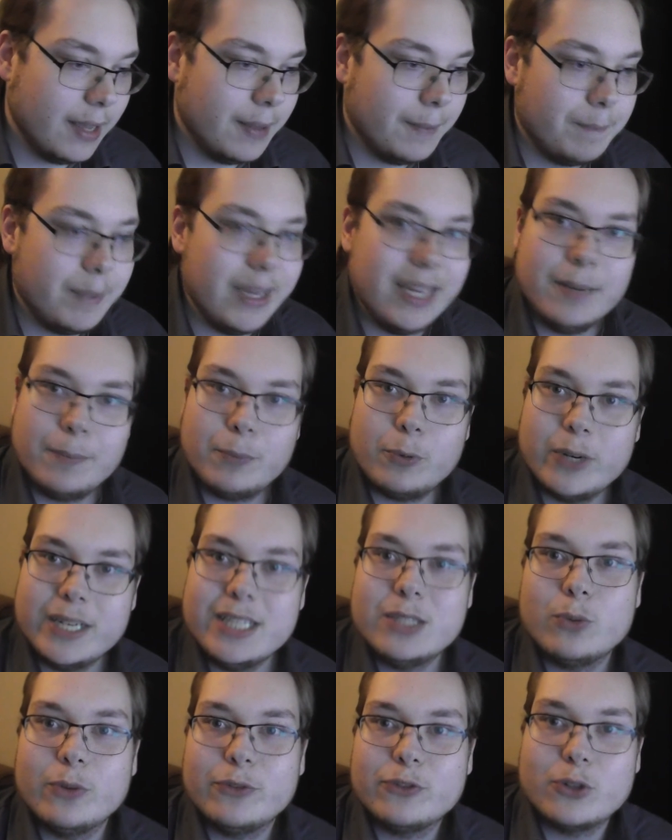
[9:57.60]
Being a
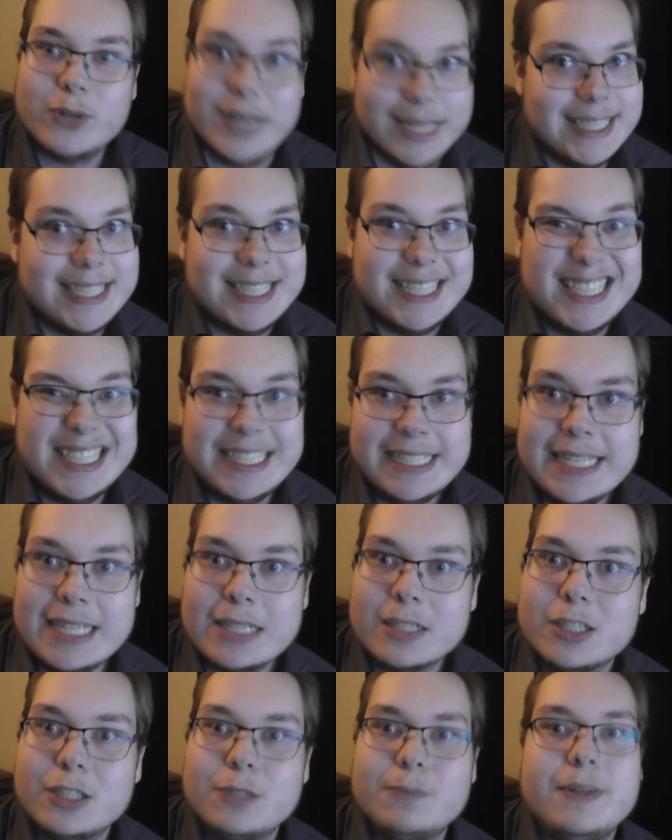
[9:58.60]
priest with Tourette,
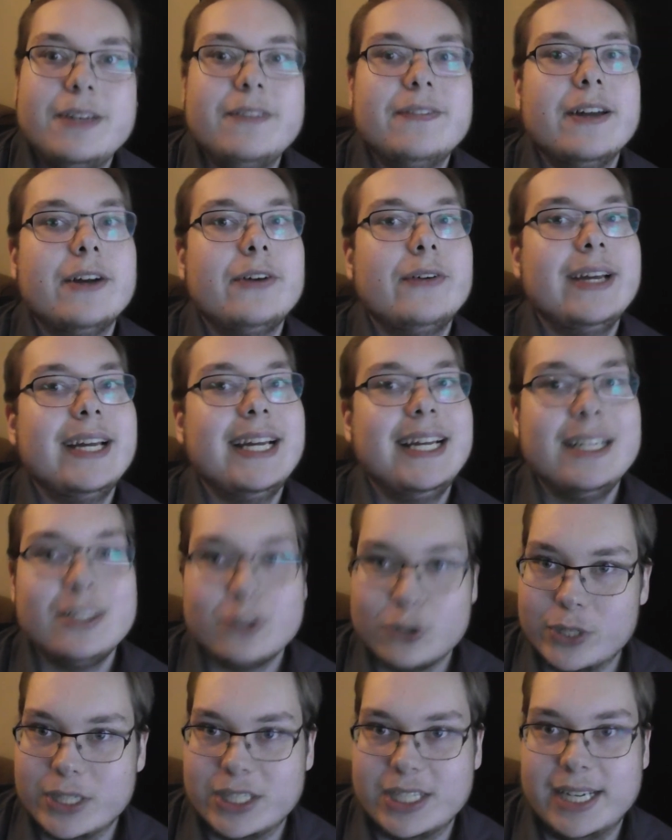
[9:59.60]
that could be very
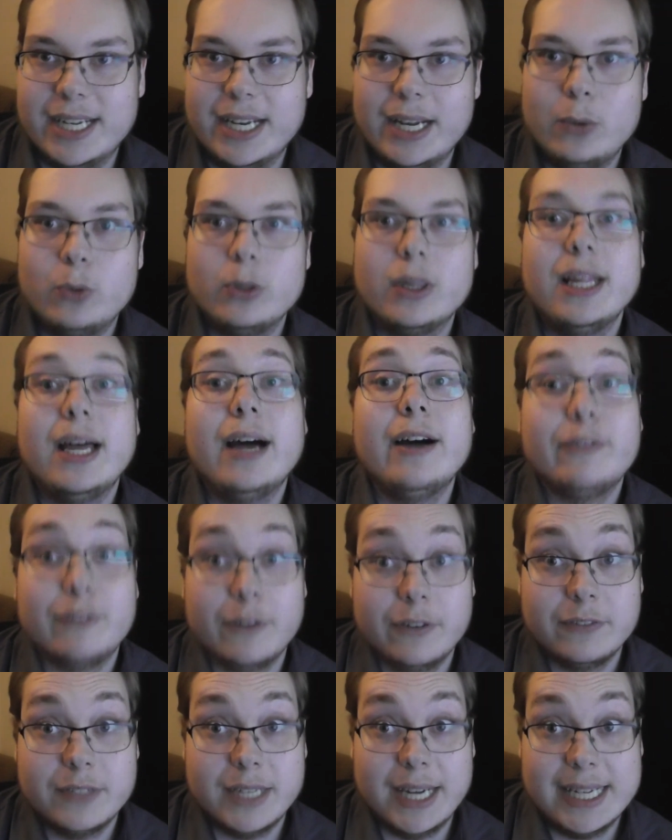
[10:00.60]
interesting, and I would laugh
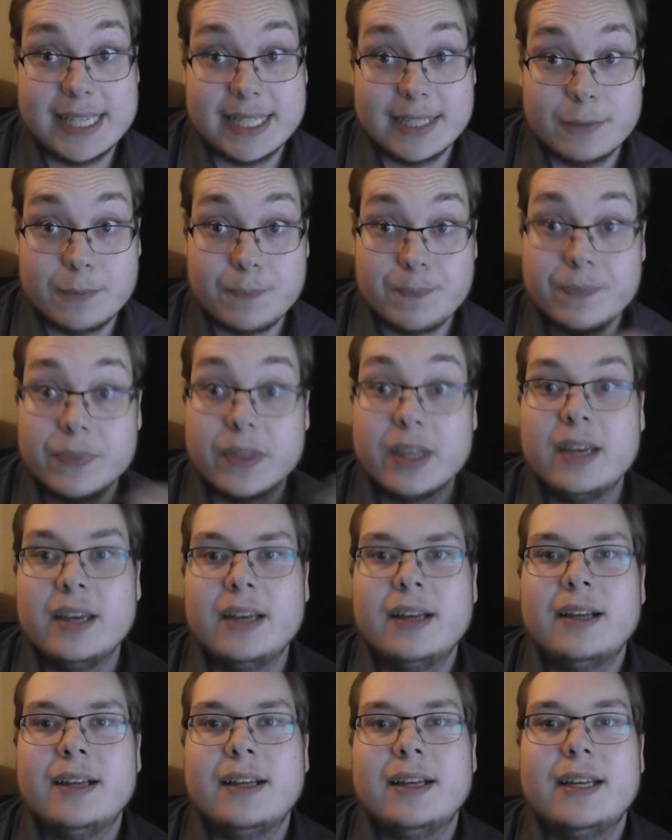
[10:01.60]
at that.
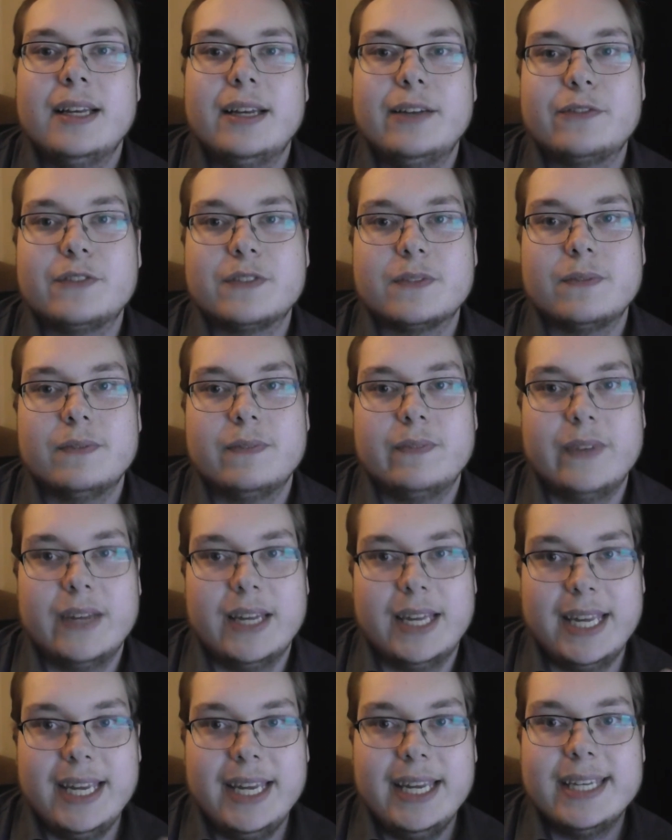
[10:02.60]
If
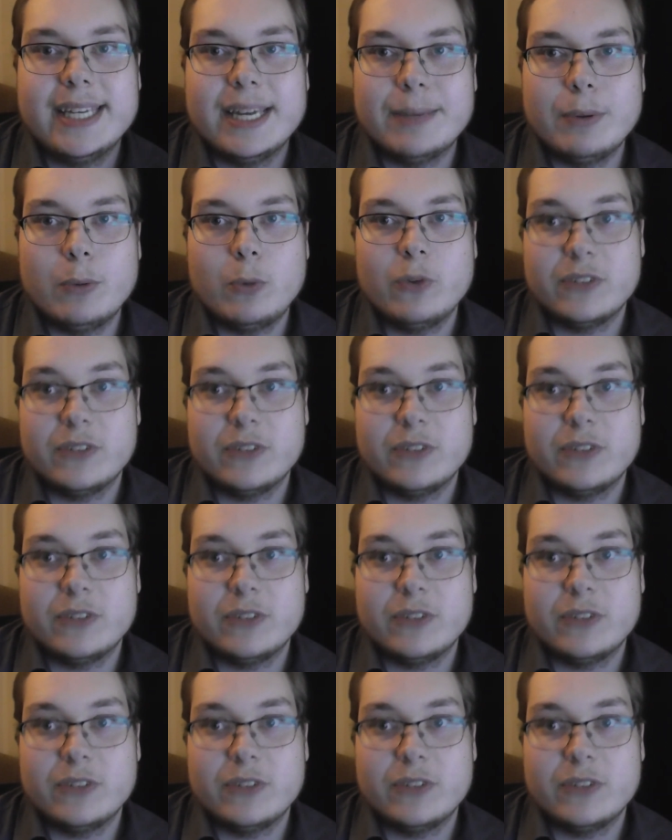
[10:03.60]
he came up with